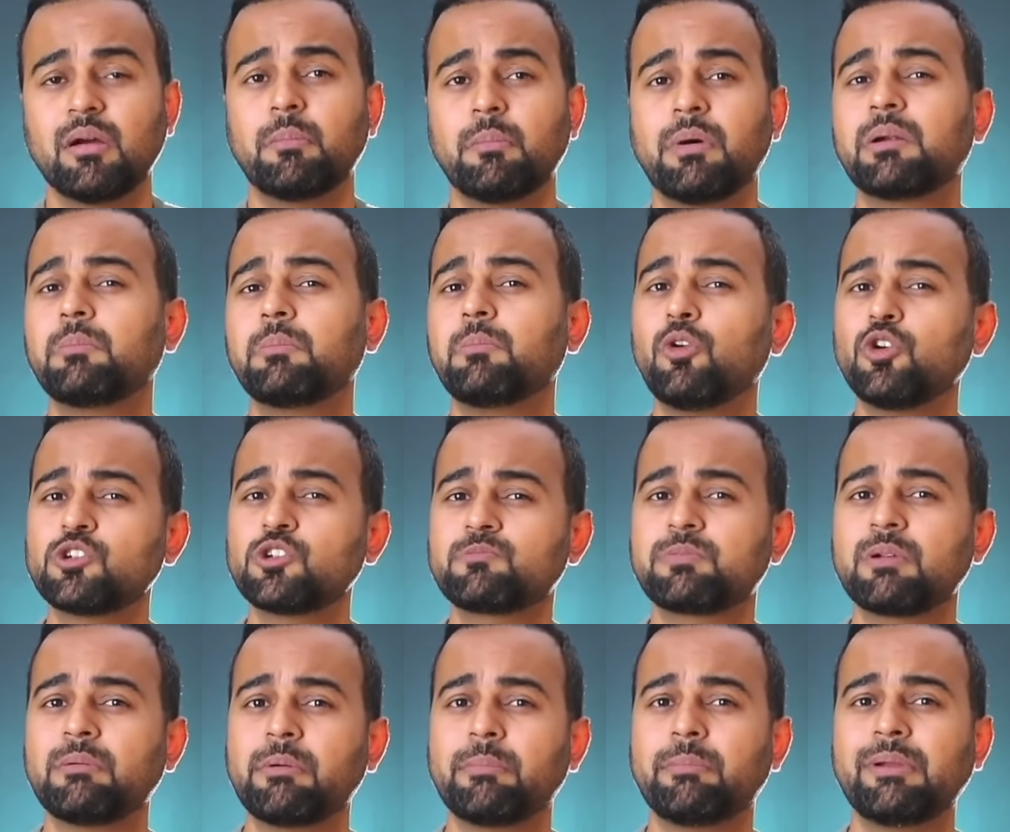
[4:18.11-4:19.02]
but most
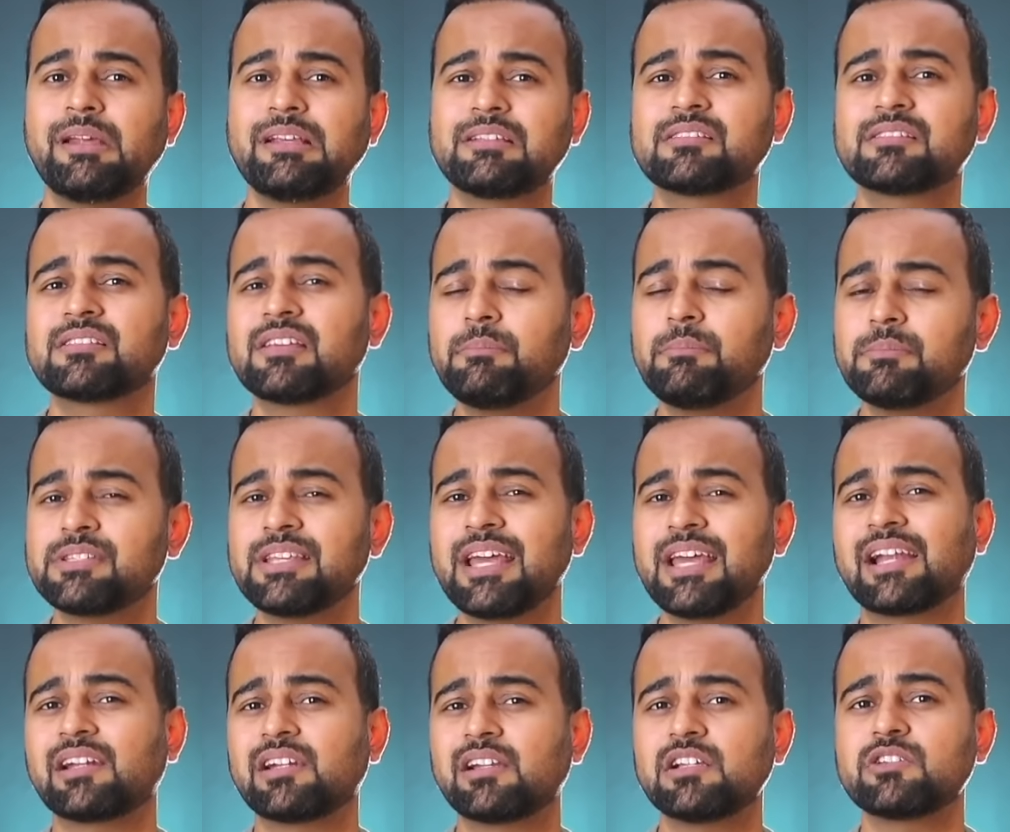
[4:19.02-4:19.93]
probably some
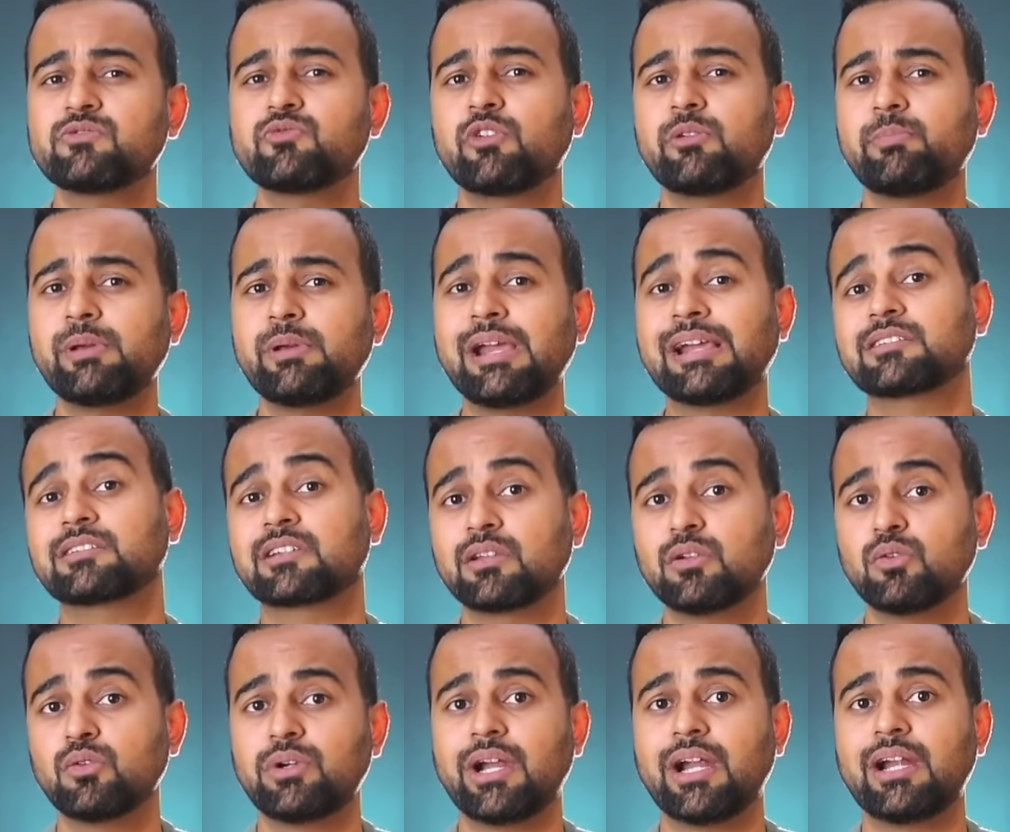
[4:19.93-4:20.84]
sectors would be
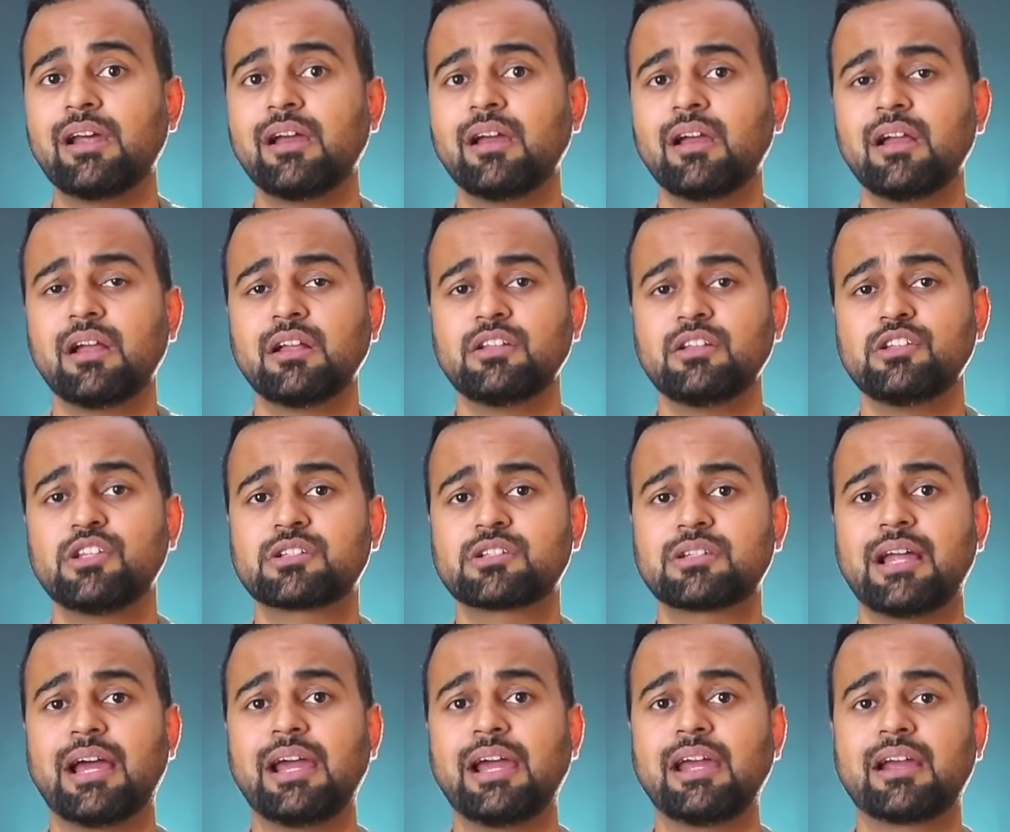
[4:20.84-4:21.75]
excluded,
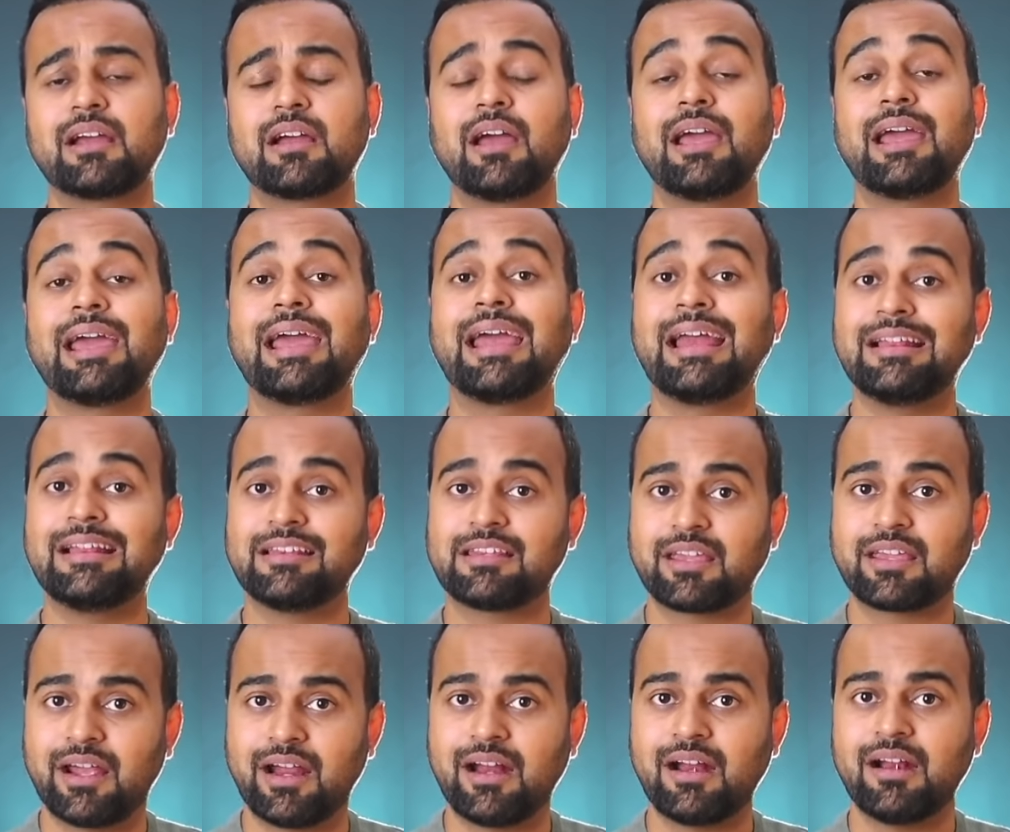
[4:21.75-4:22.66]
just like
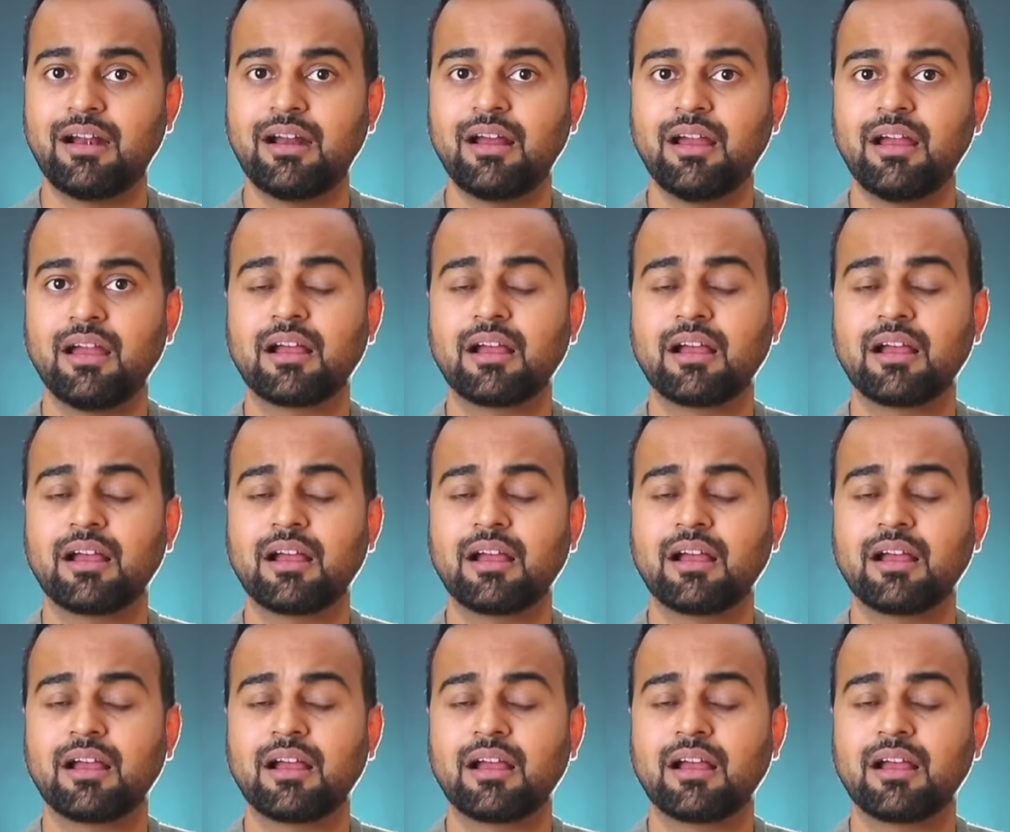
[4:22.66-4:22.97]
healthcare,